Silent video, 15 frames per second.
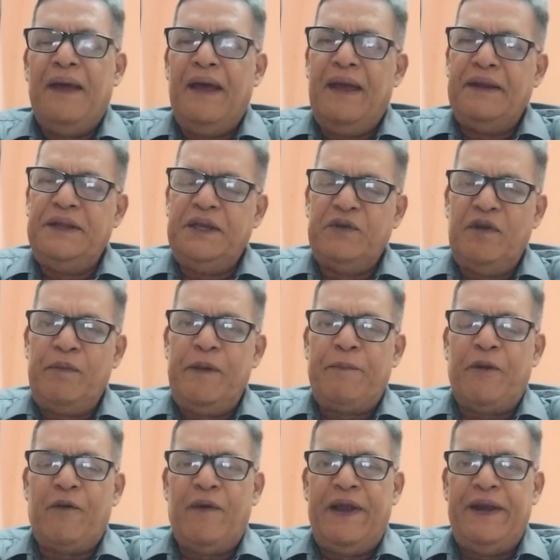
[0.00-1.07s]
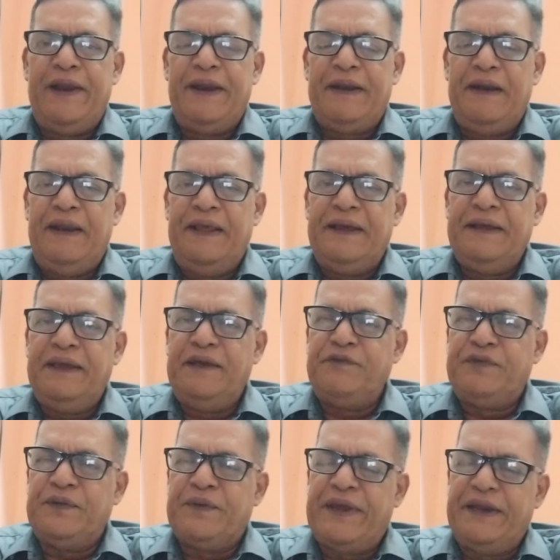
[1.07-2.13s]
And you will be provided link
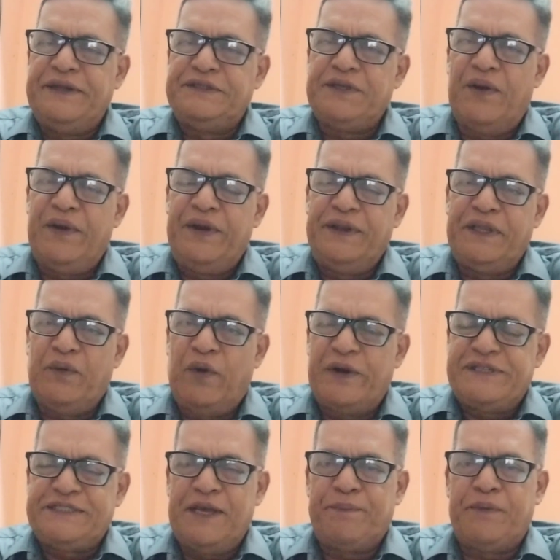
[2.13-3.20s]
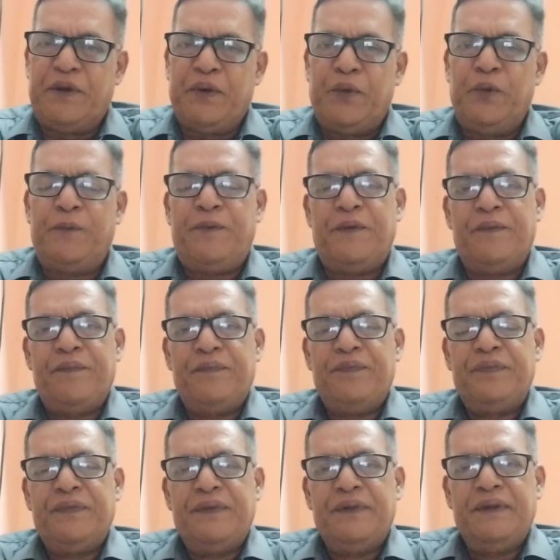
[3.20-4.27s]
if you can join the WhatsApp group.
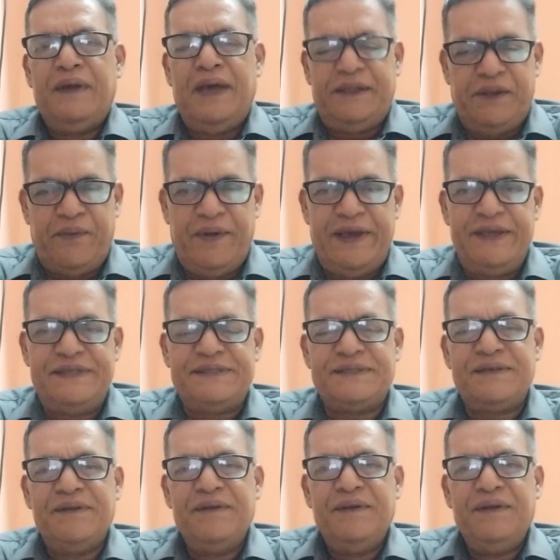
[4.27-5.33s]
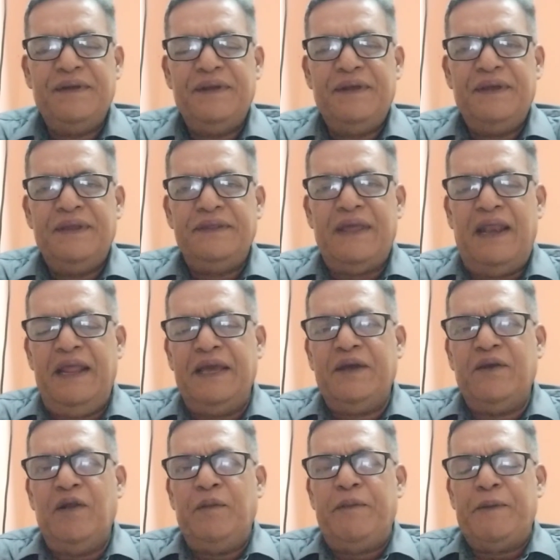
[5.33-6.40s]
Otherwise, the
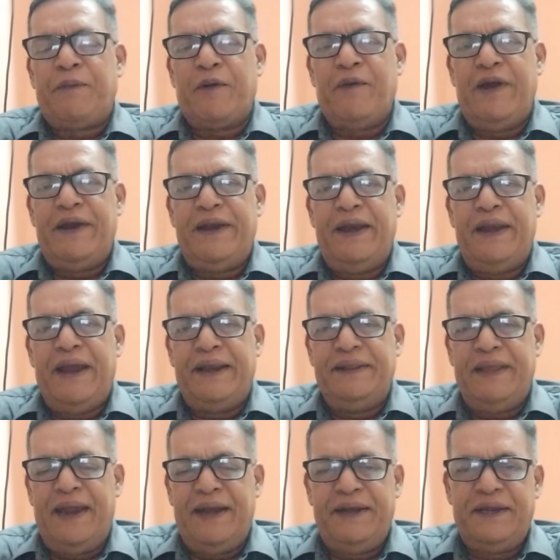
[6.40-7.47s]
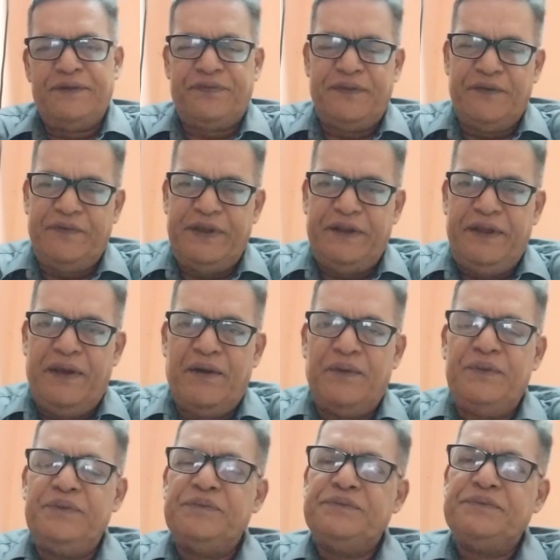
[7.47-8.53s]
link will be provided at the end of the video.